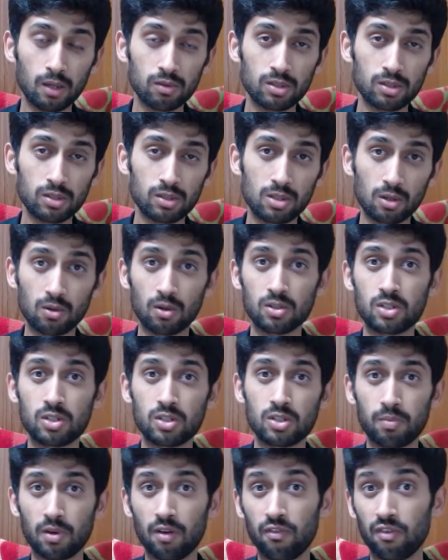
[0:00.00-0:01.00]
gives us the
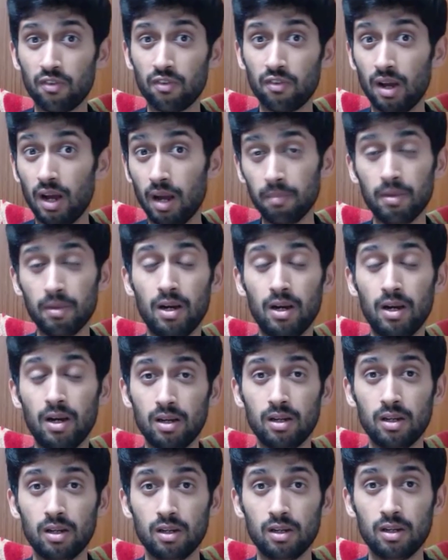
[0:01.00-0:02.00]
concept of ama,
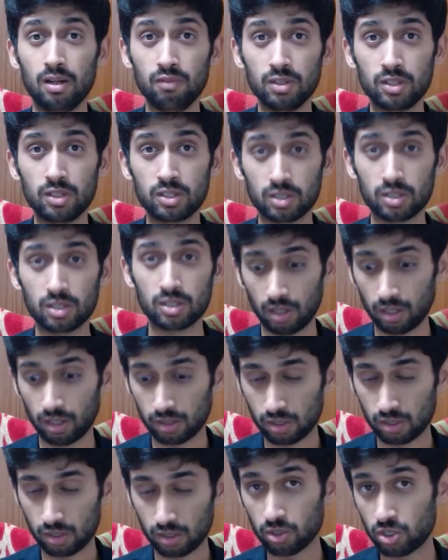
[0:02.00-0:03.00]
which
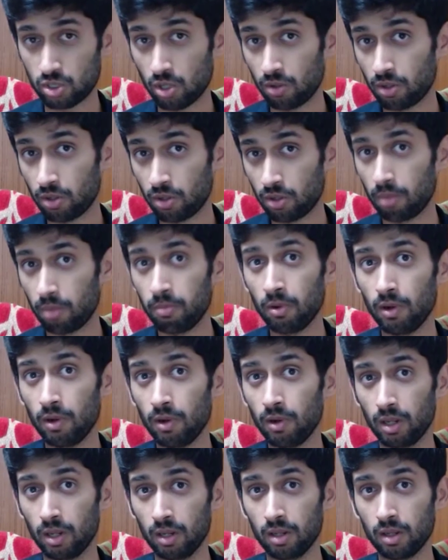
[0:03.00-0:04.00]
slows down your
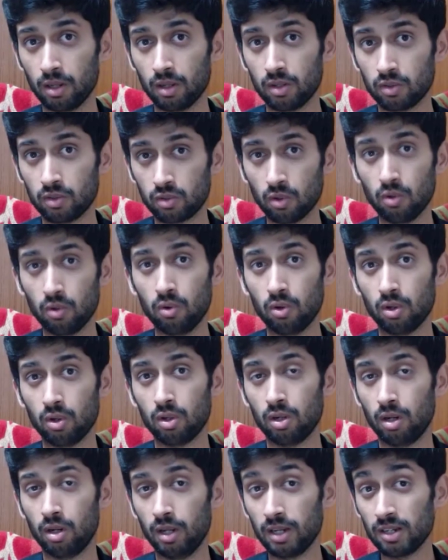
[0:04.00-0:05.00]
immunity. So
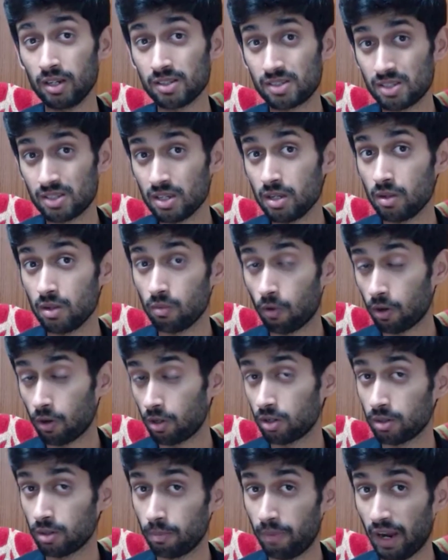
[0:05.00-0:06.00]
let us see
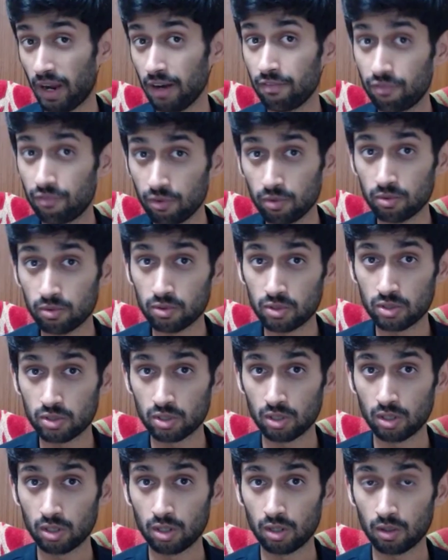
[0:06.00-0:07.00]
what are the bad
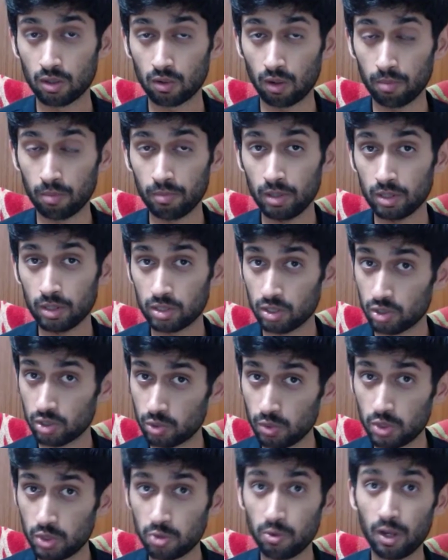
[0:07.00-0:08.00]
foods
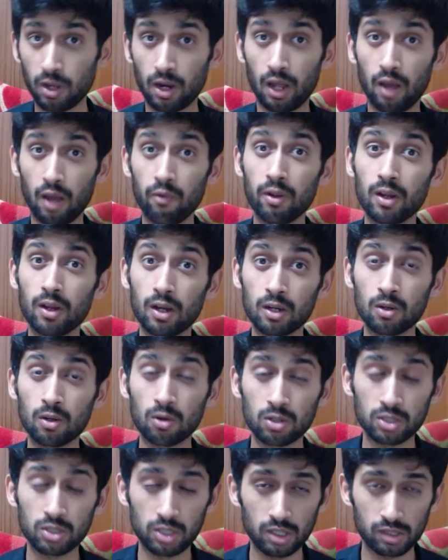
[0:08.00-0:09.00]
combinations which we are having
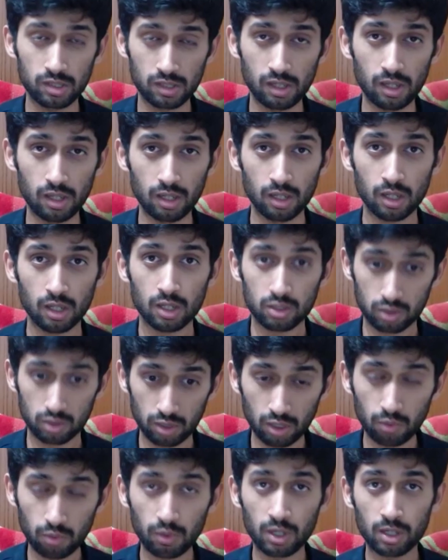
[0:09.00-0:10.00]
unconsciously
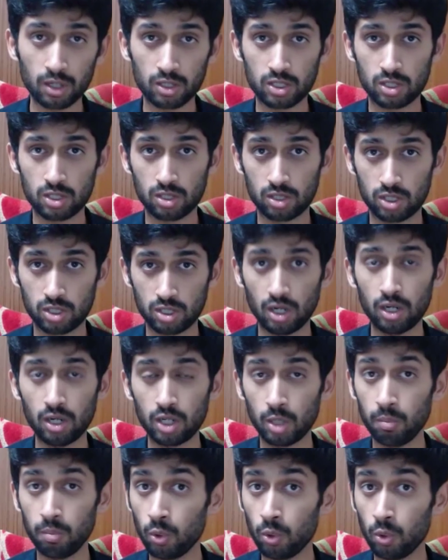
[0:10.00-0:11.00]
so that we can
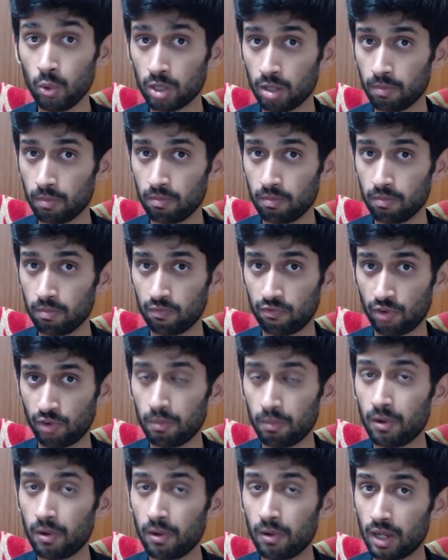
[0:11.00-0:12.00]
start removing them
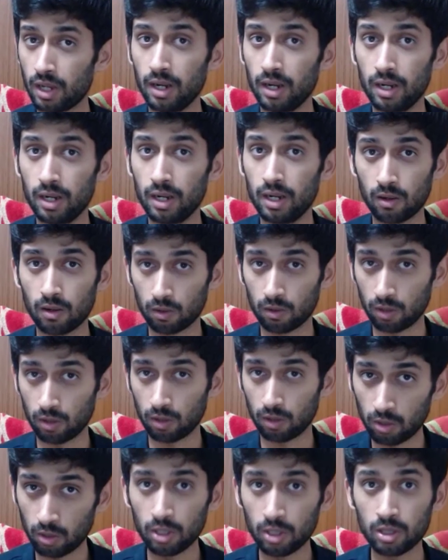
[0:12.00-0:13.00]
from our diet or
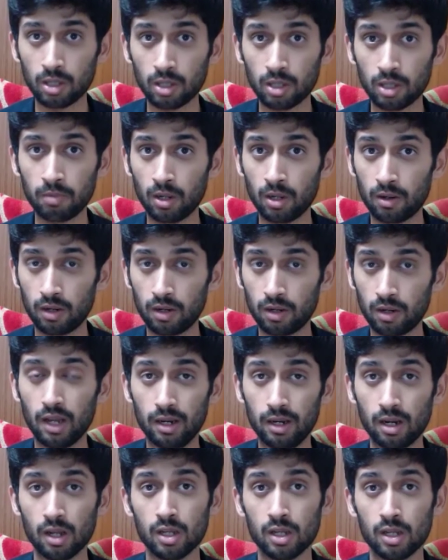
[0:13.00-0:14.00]
controlling them in our
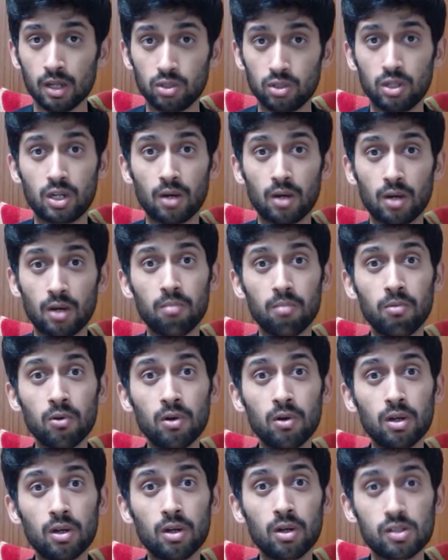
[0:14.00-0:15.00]
diet so that our
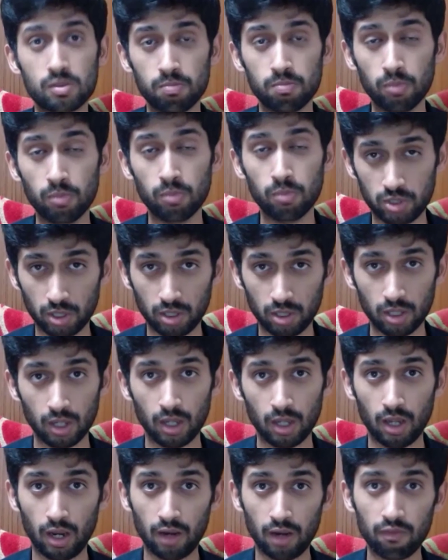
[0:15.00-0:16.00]
immunity is boosted
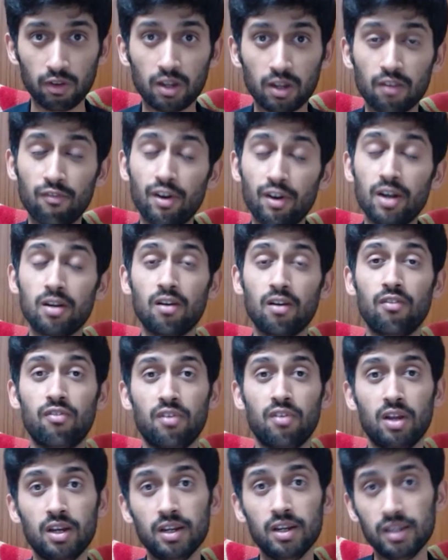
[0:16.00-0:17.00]
and we can fight
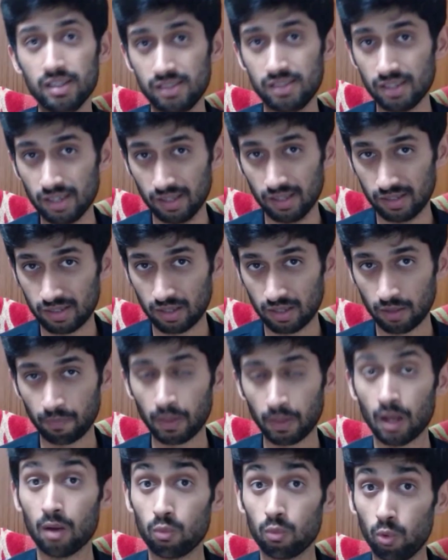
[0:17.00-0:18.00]
off any disease.
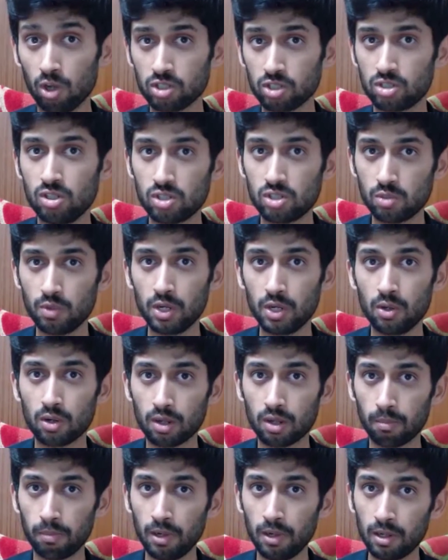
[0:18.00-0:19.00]
Watch this
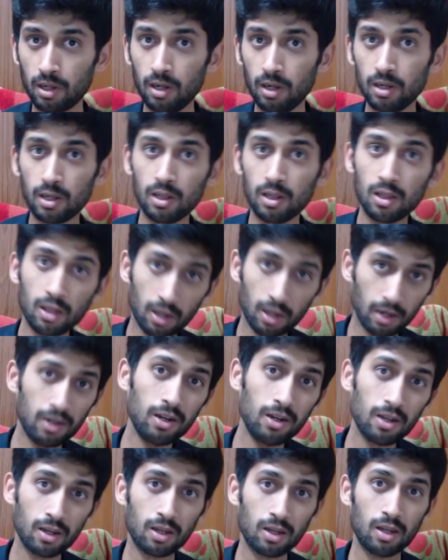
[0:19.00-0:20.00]
video completely till the
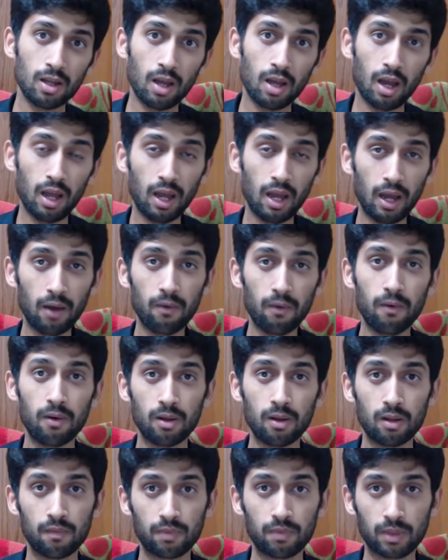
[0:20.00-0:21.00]
end. I
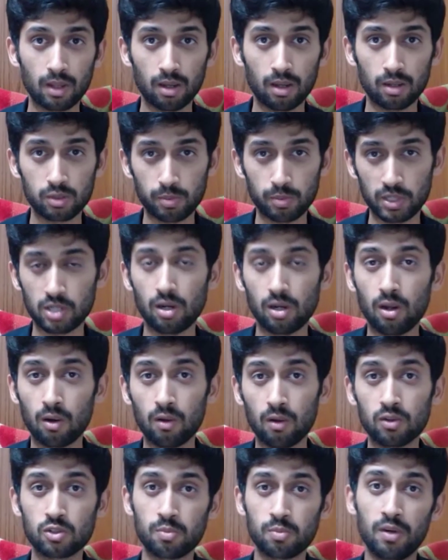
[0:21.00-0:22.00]
have a special
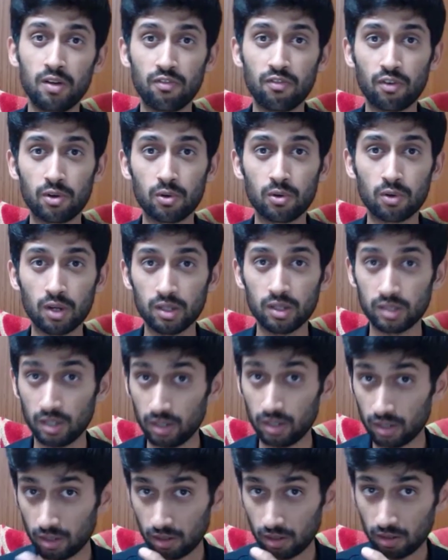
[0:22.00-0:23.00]
announcement for you guys,
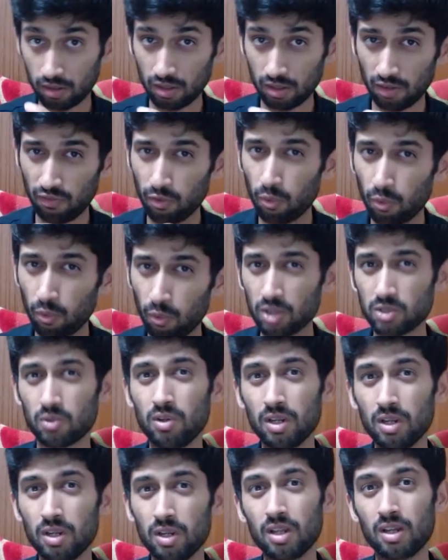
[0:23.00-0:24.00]
and if you watch
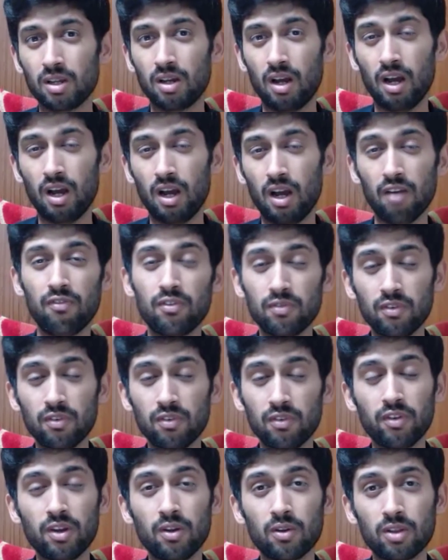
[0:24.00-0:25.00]
only half of
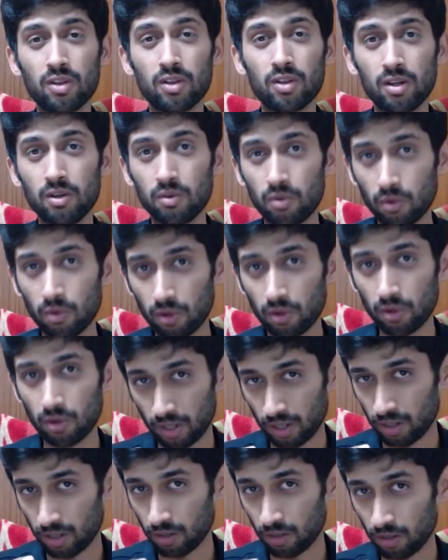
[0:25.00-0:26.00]
the video then you
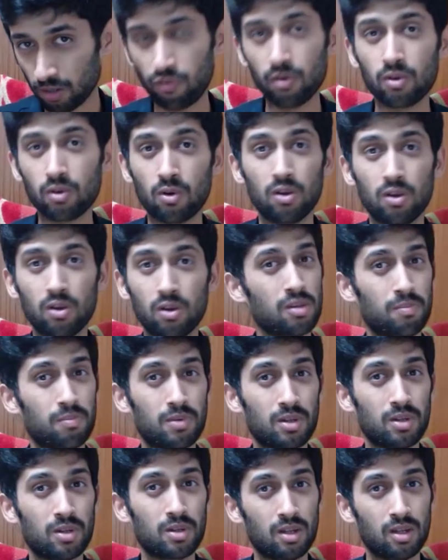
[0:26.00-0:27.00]
don't get the full
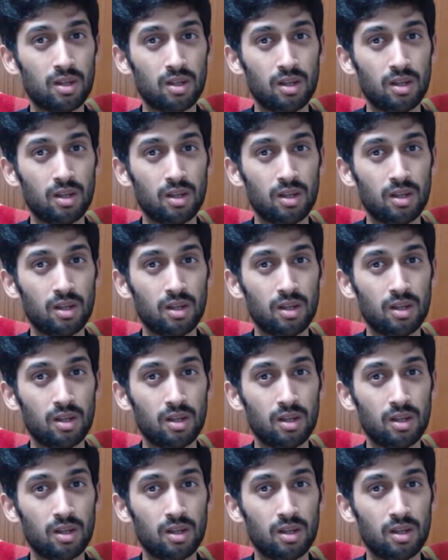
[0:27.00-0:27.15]
concept,